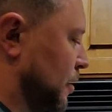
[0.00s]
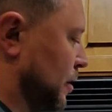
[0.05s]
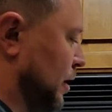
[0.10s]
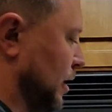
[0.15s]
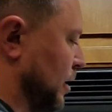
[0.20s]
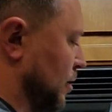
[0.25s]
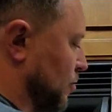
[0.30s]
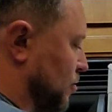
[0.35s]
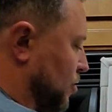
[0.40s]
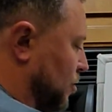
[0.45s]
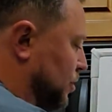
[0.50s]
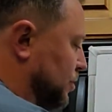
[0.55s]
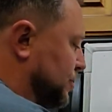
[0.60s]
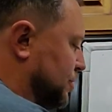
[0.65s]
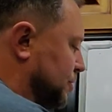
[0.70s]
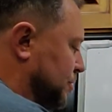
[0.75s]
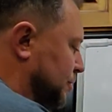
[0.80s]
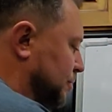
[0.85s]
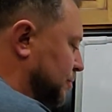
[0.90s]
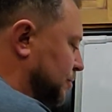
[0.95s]
And of
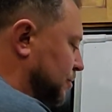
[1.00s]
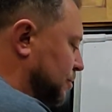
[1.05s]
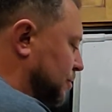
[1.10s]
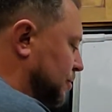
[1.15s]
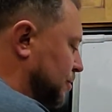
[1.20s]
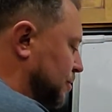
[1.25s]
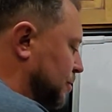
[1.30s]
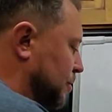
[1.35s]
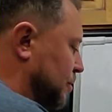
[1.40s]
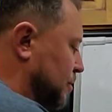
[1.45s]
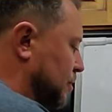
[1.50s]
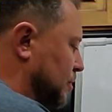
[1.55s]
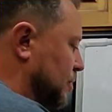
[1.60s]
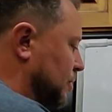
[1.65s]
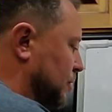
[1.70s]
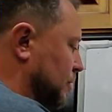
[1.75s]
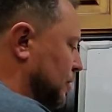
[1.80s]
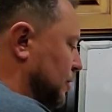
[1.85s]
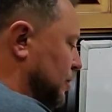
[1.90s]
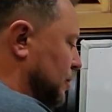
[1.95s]
course,
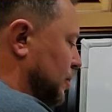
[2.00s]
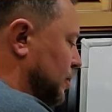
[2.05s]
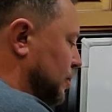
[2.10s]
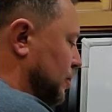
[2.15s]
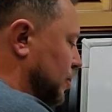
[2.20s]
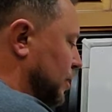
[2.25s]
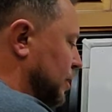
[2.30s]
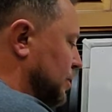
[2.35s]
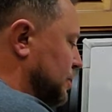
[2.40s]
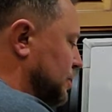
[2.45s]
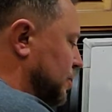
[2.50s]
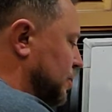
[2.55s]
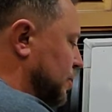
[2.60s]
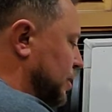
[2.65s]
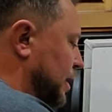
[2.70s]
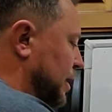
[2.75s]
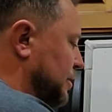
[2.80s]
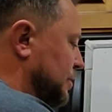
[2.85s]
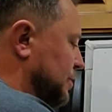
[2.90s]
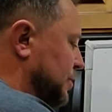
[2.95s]
erase all
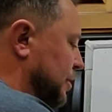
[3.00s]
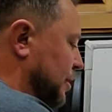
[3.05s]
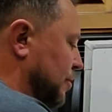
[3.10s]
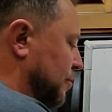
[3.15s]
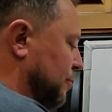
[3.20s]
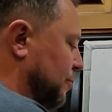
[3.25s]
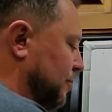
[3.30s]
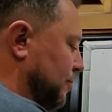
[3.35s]
that stuff.